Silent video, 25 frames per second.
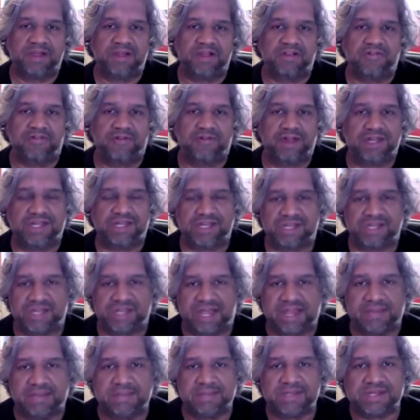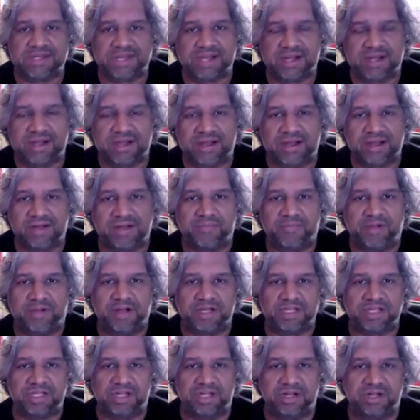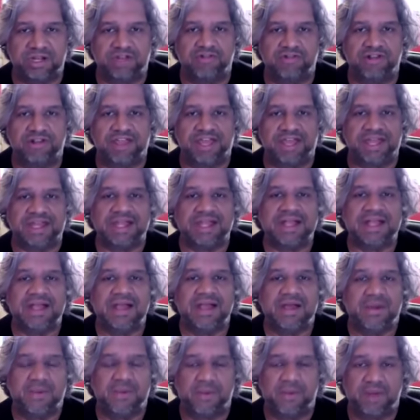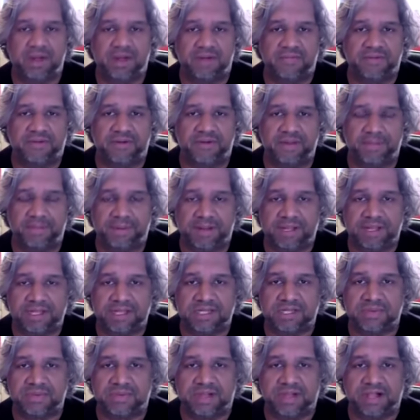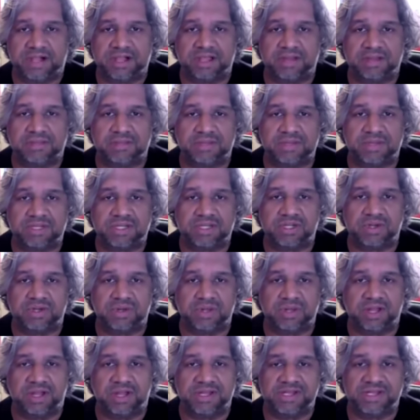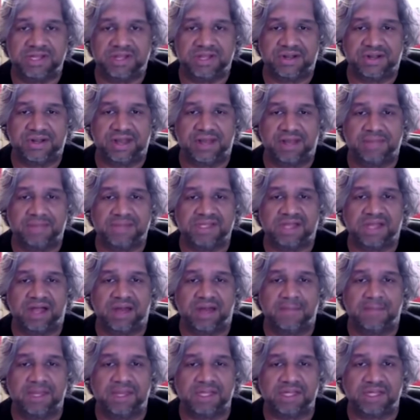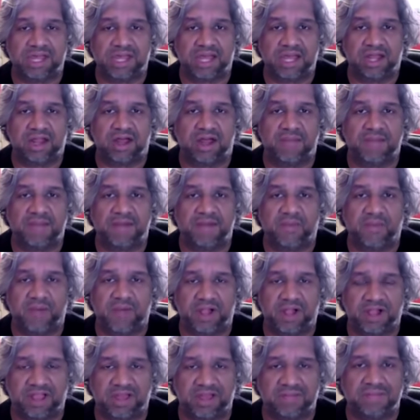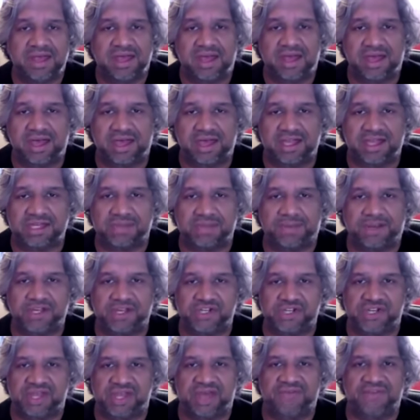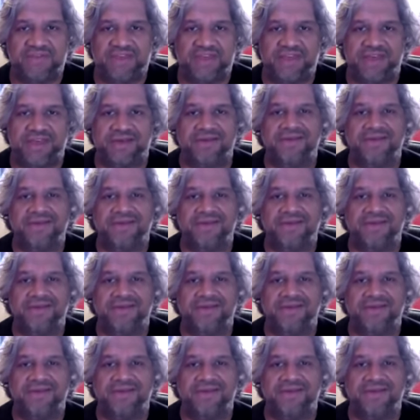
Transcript: greatest names of Pakistani cricket. We are very pleased to welcome to 98 Not Out, Mr. Aamir Sohail. Aamir, welcome. It's a pleasure to have you here.